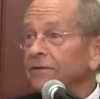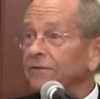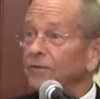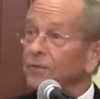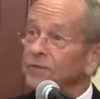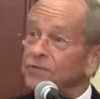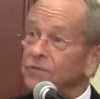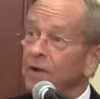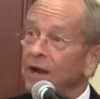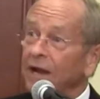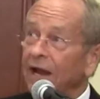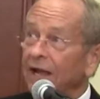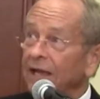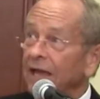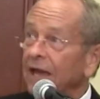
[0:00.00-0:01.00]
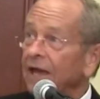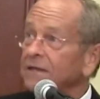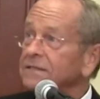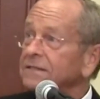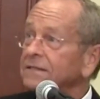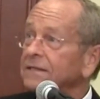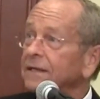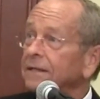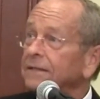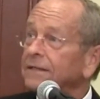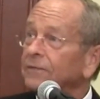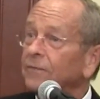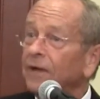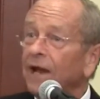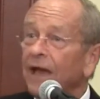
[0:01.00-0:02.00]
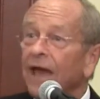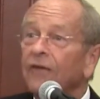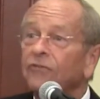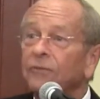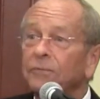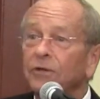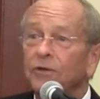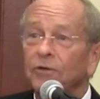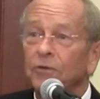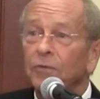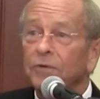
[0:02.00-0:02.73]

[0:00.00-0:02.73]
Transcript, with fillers: to his credit, I guess, he did what I asked him to do,